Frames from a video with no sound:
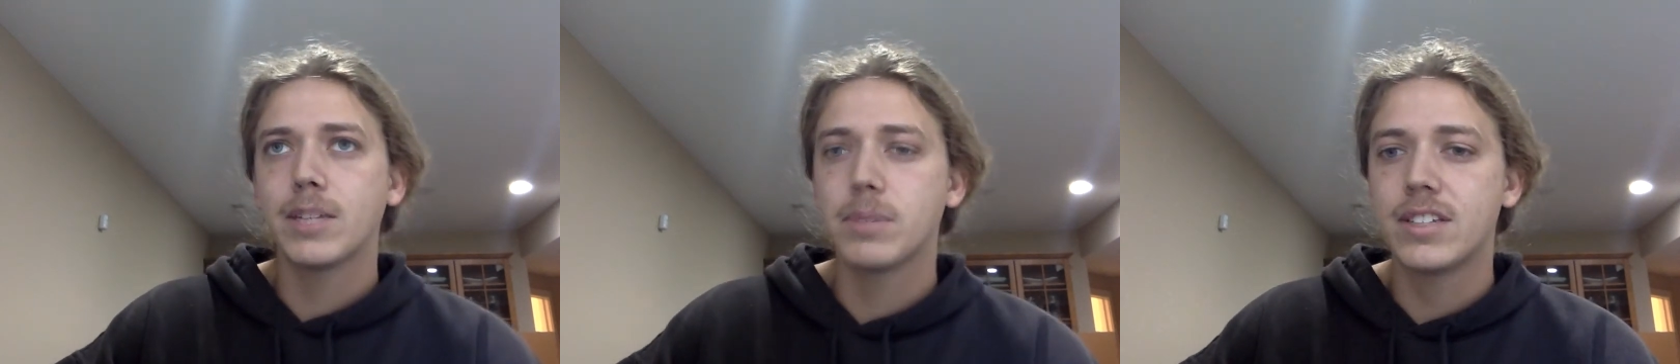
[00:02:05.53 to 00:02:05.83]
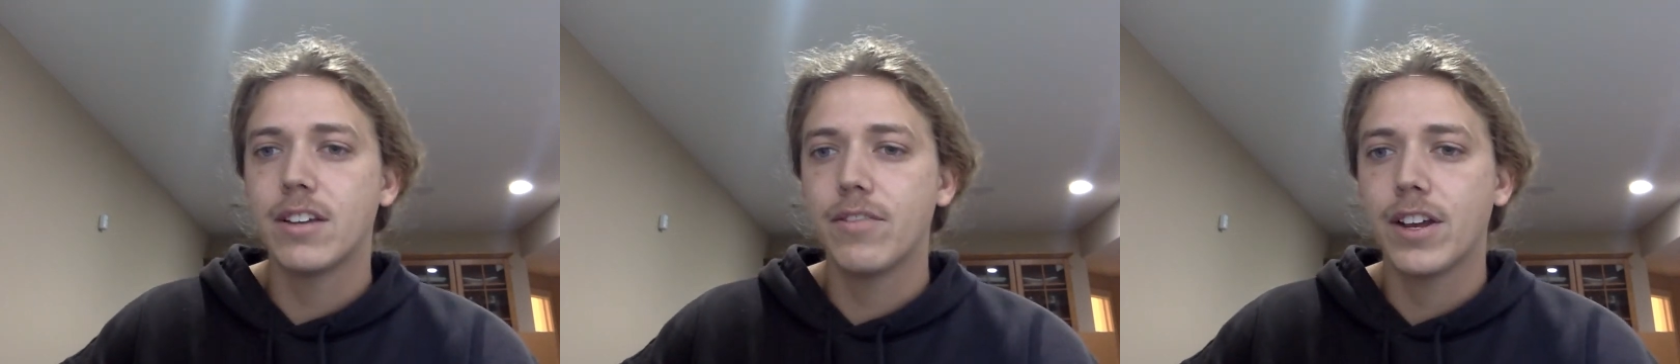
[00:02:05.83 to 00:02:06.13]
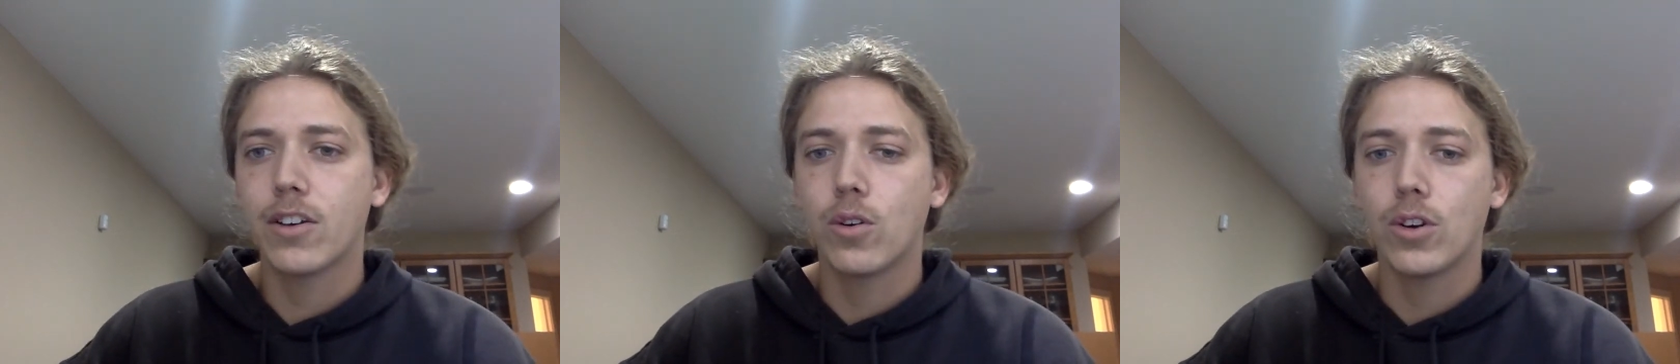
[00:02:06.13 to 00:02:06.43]

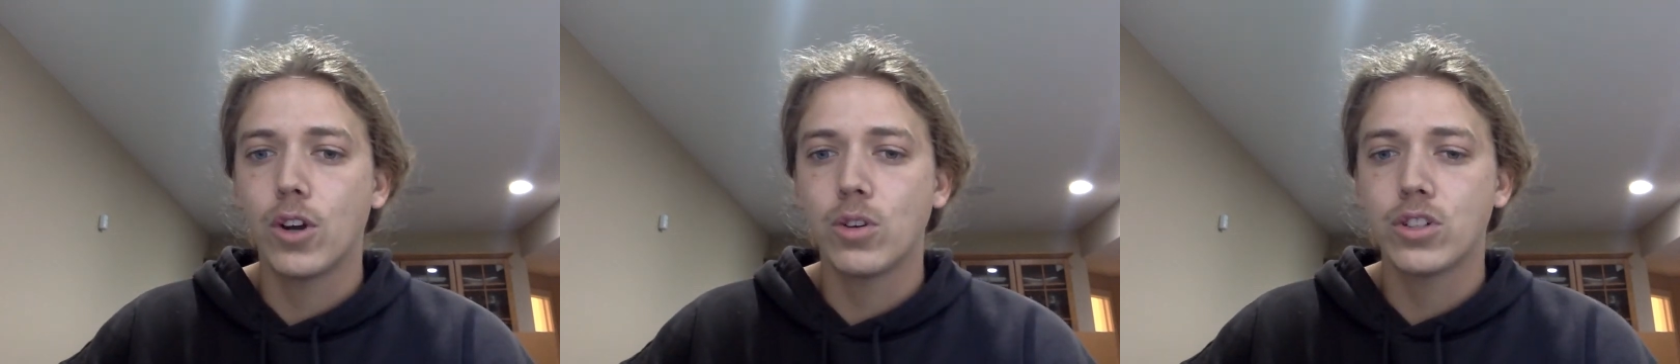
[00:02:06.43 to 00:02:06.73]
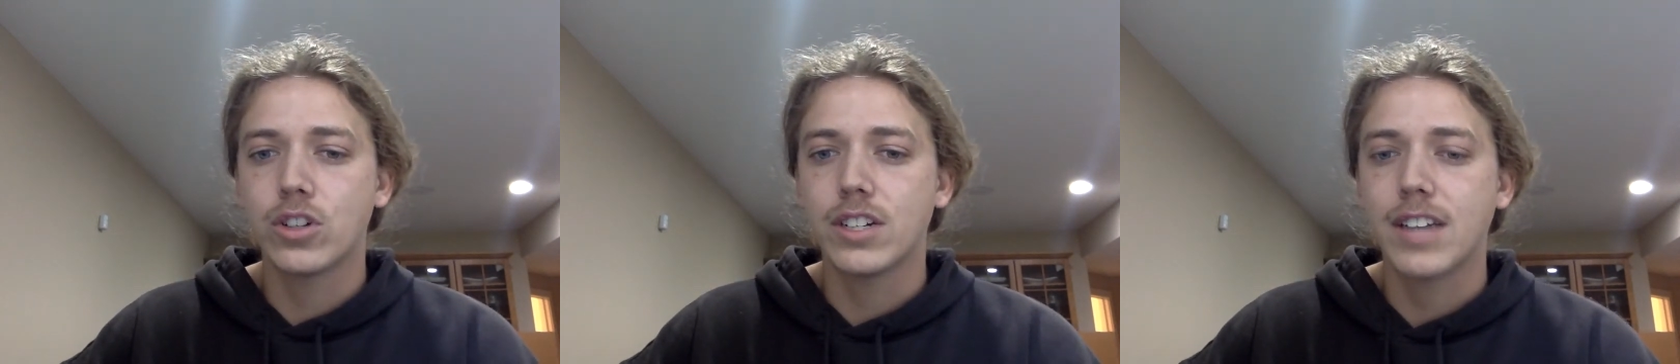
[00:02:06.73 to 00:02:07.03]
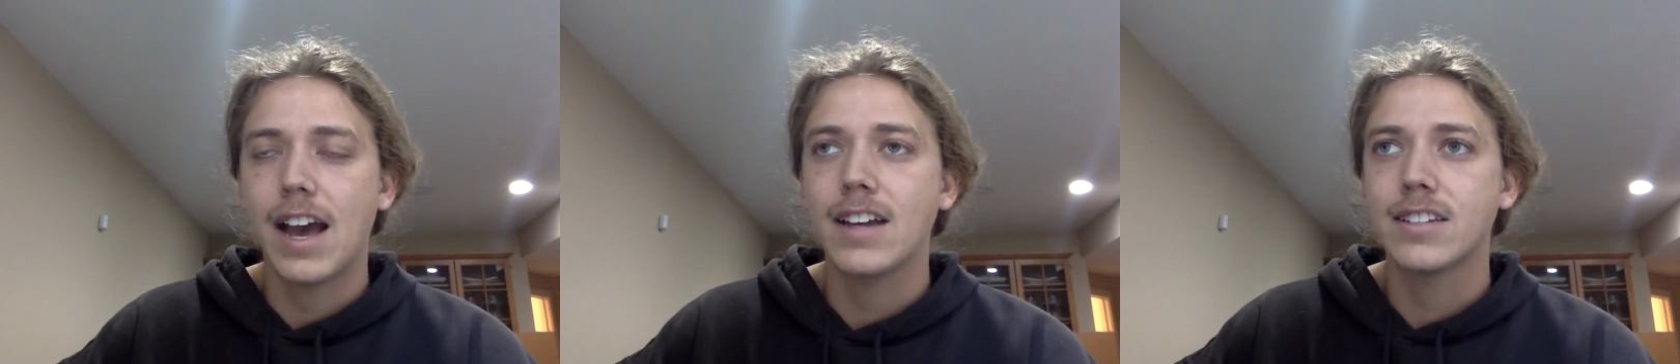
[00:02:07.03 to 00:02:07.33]
specific or know a certain
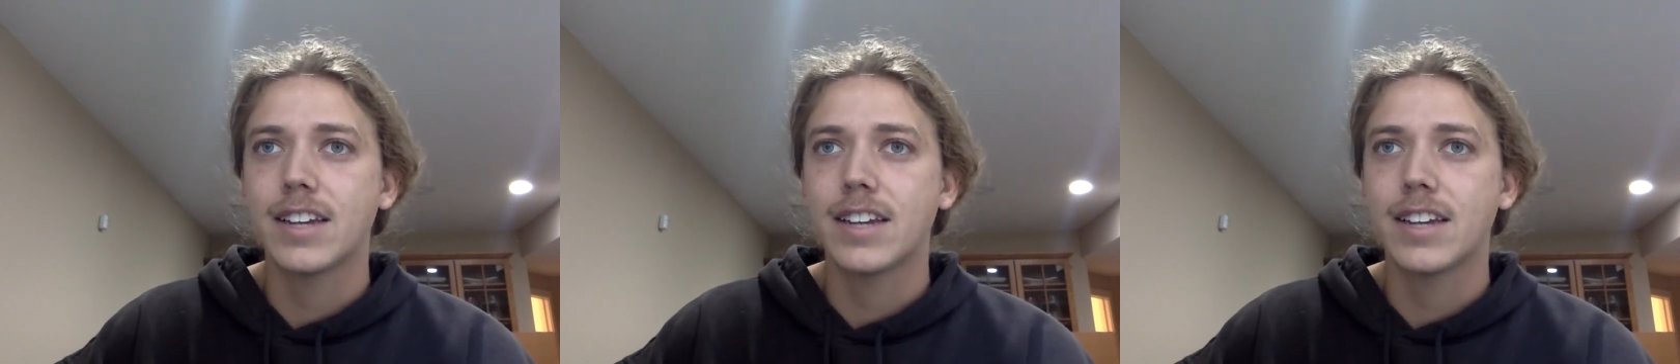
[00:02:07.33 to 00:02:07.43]
task,